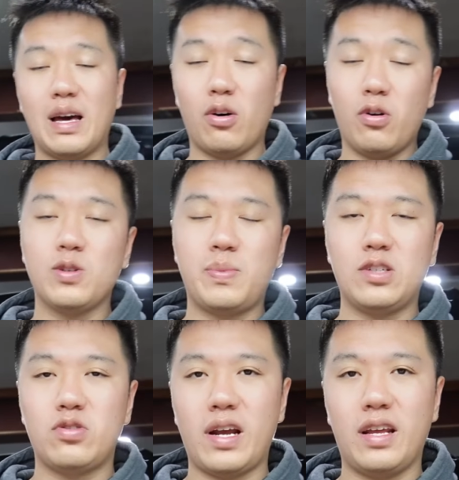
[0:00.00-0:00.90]
Now the oil's
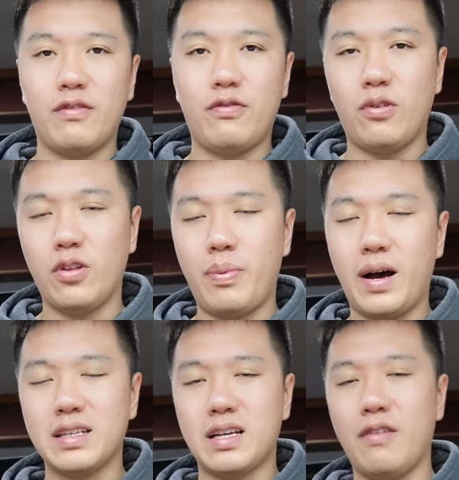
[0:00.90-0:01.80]
been draining for the
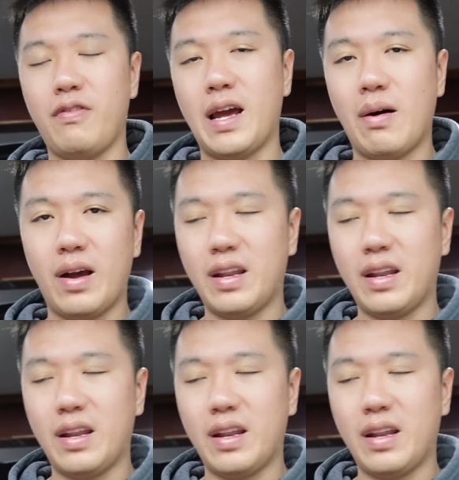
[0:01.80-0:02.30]
past half an hour,